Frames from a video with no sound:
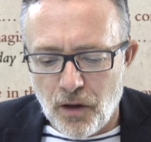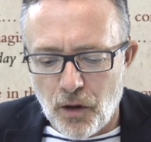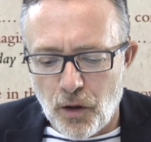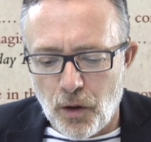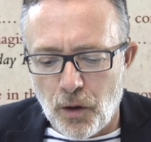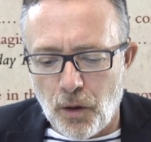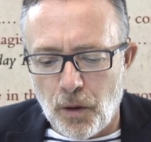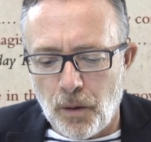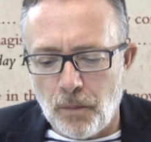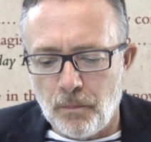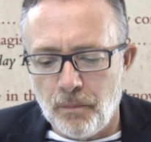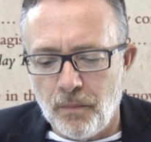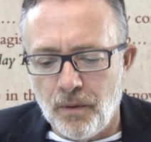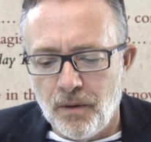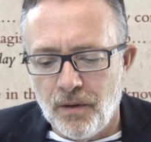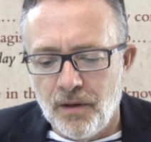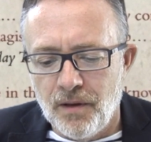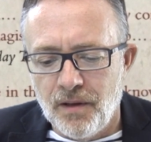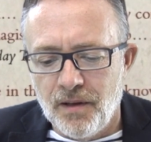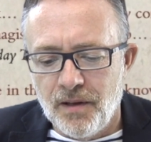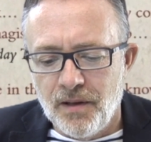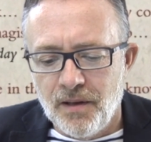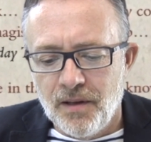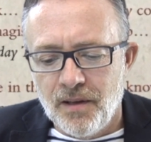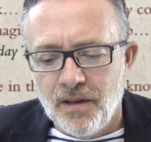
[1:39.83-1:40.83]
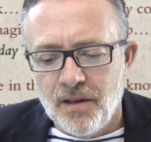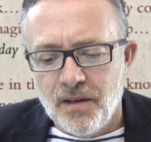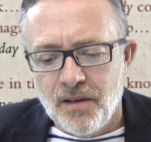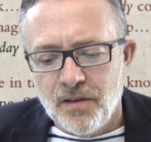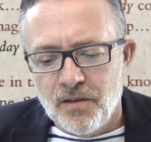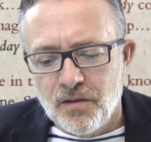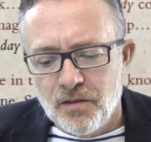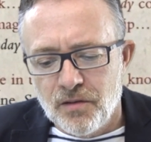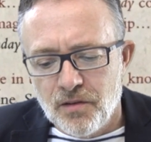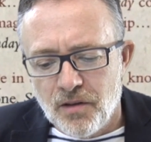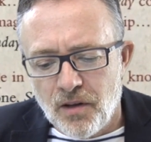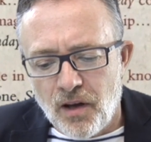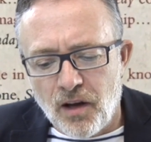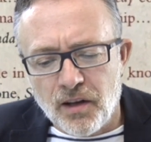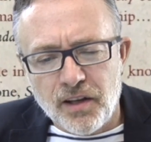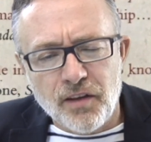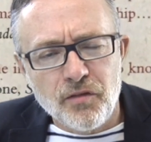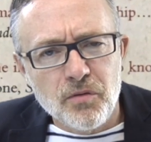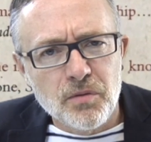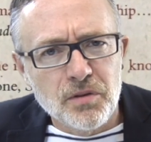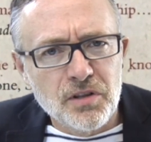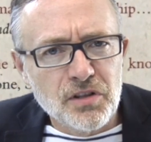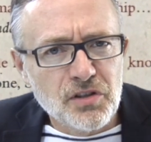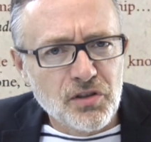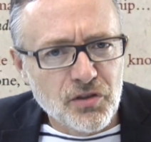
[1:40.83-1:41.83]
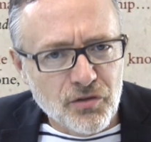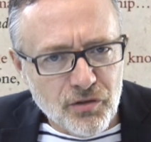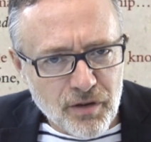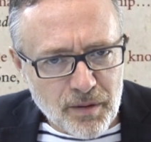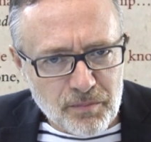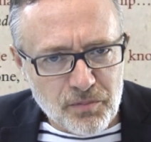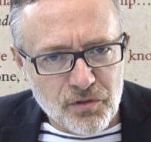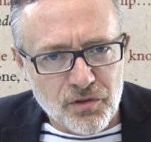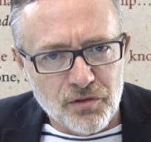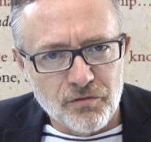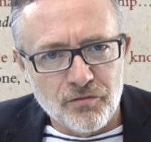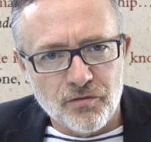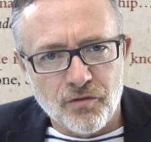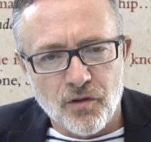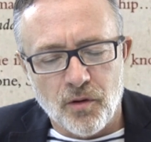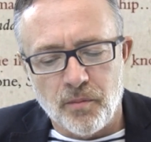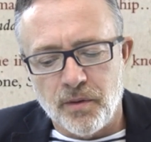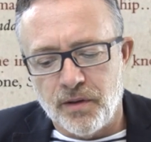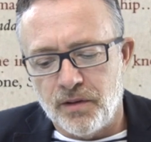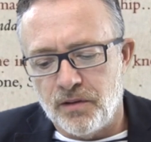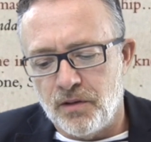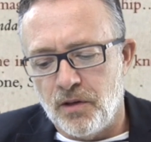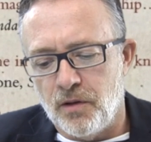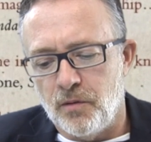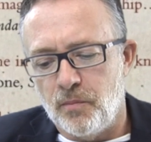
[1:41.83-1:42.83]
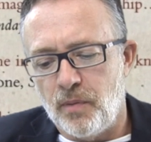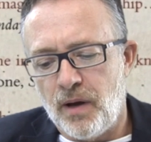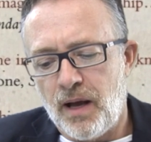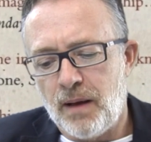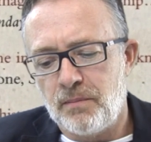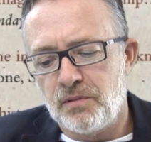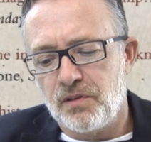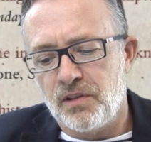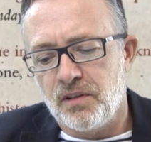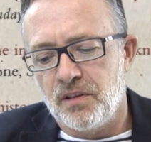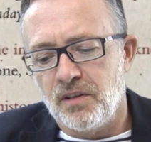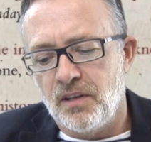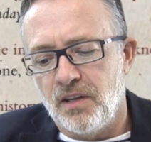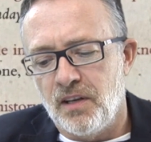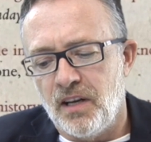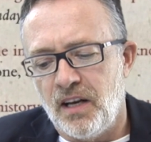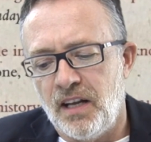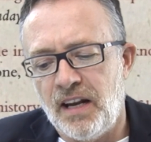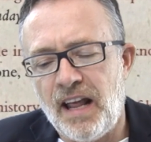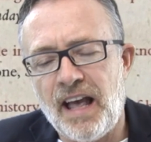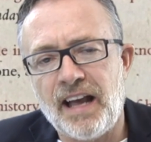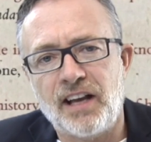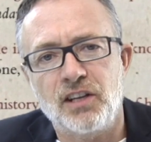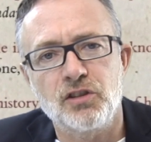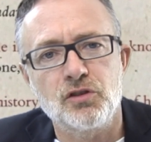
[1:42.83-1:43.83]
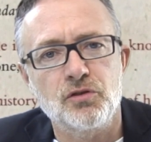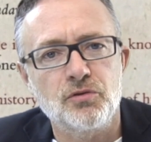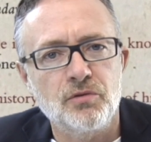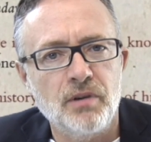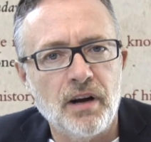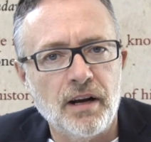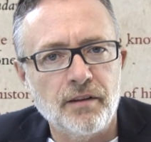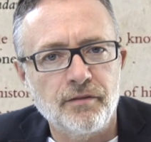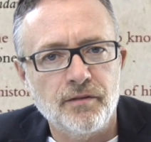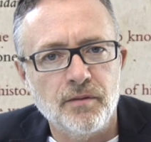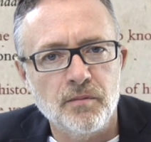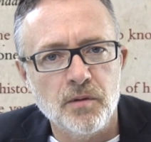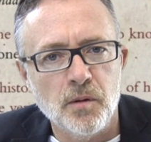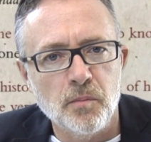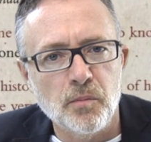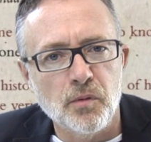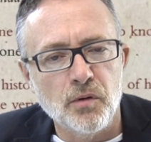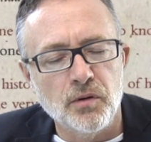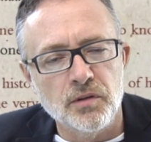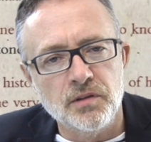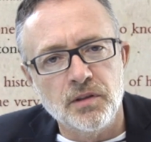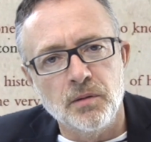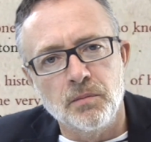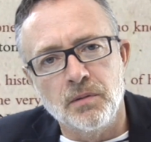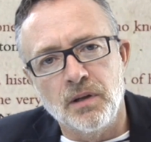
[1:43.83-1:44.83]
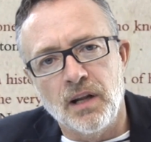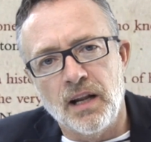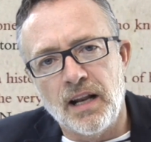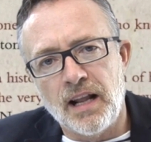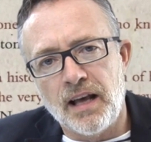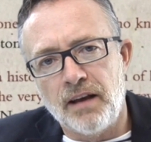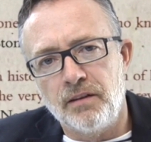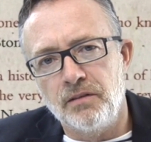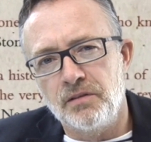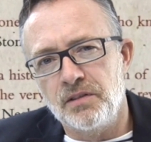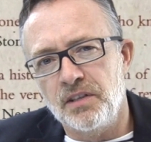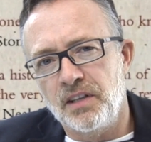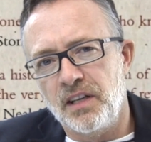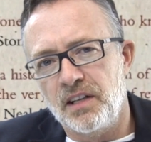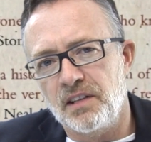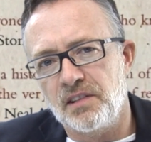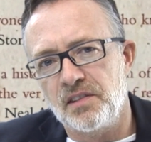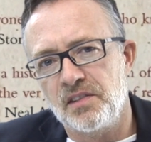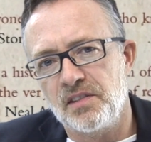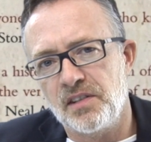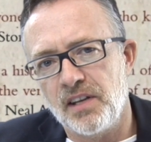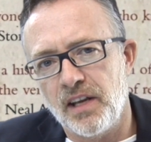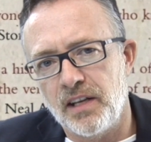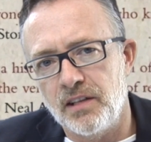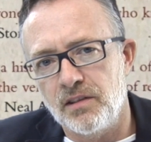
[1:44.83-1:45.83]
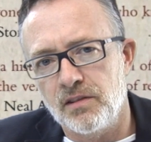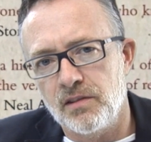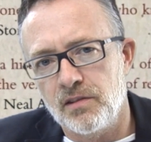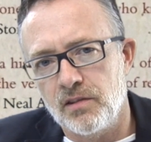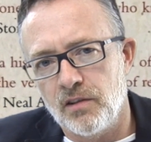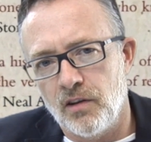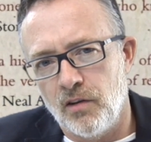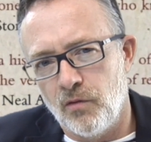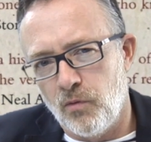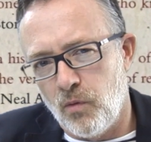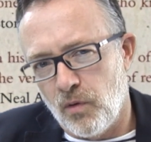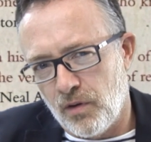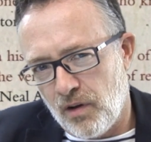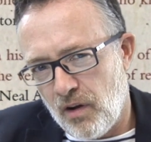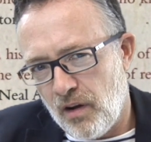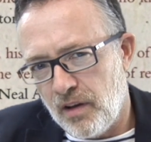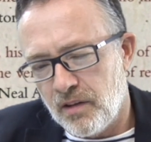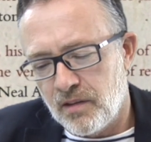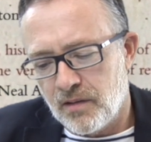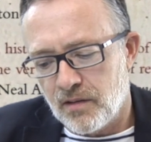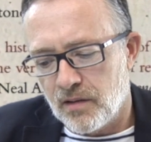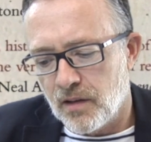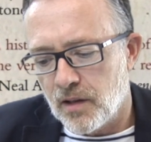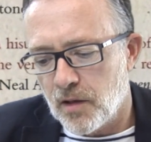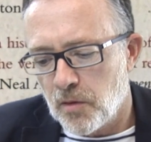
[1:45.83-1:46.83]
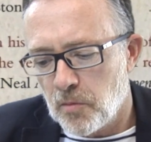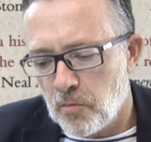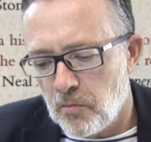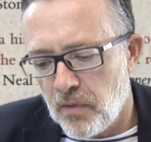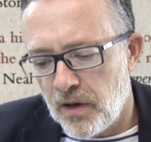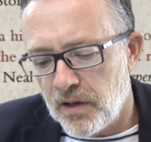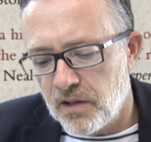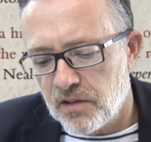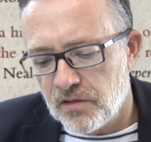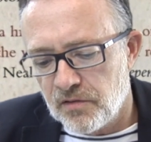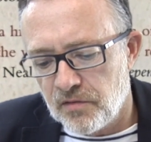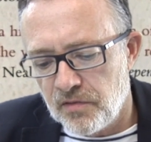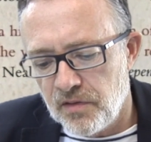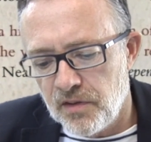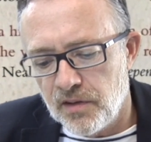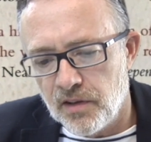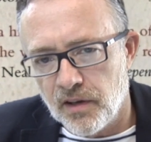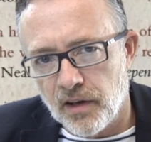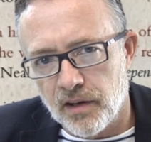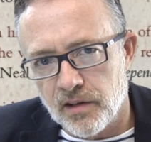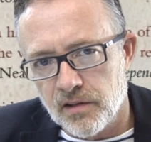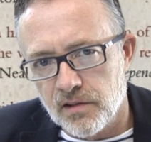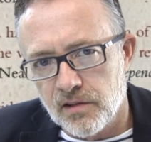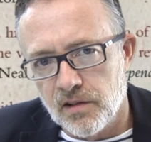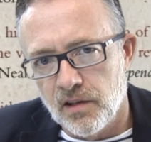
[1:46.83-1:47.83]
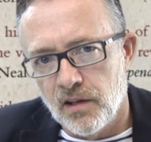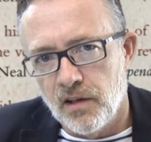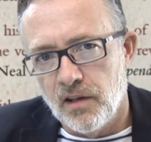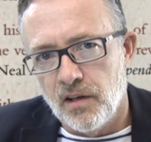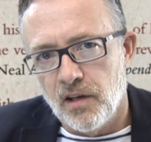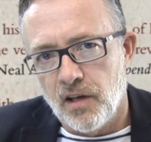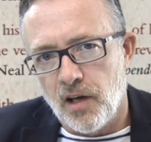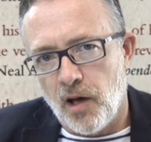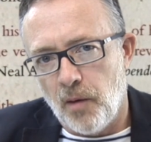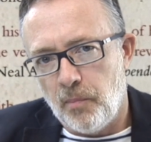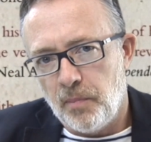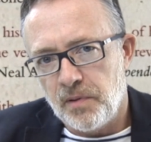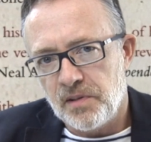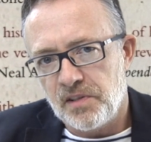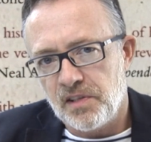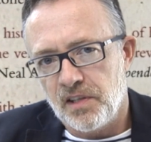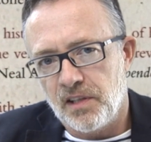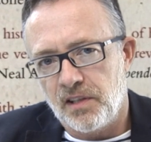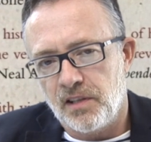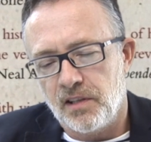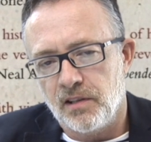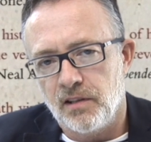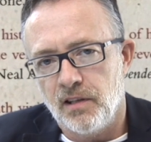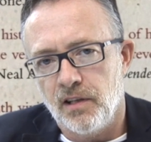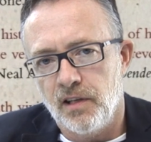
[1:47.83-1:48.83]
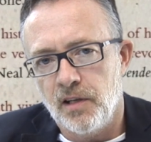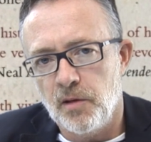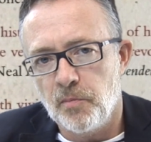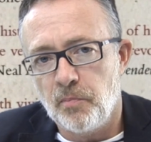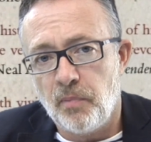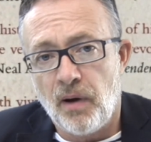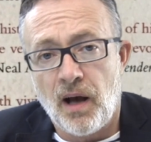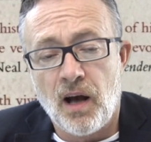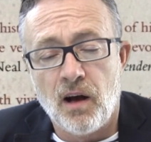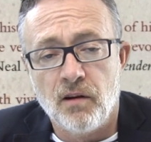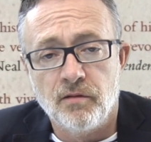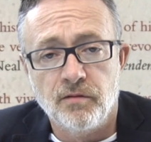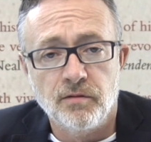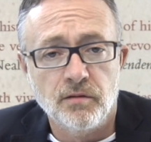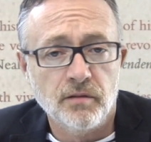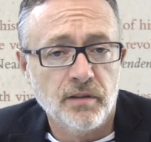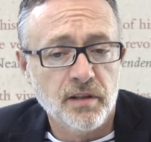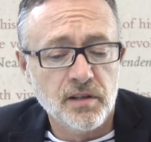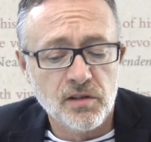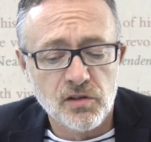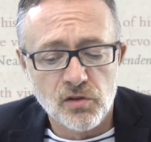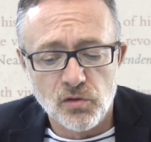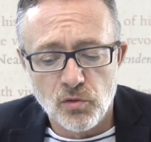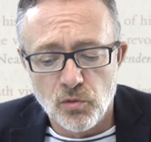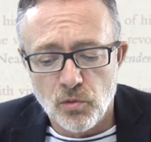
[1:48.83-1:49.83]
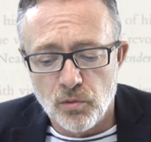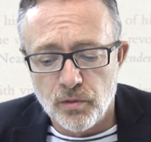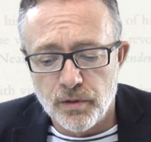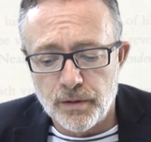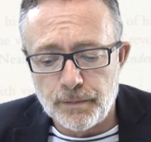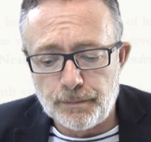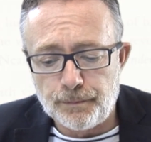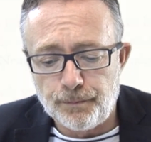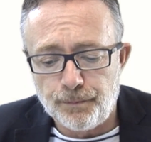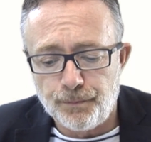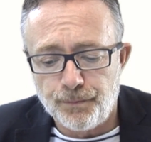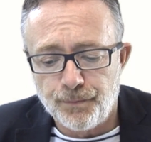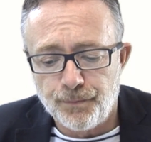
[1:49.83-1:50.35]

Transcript: I'll give you a description from it, though, perhaps an extract from the book that will allow you to get a sense of what I think makes Figes a particularly powerful historian.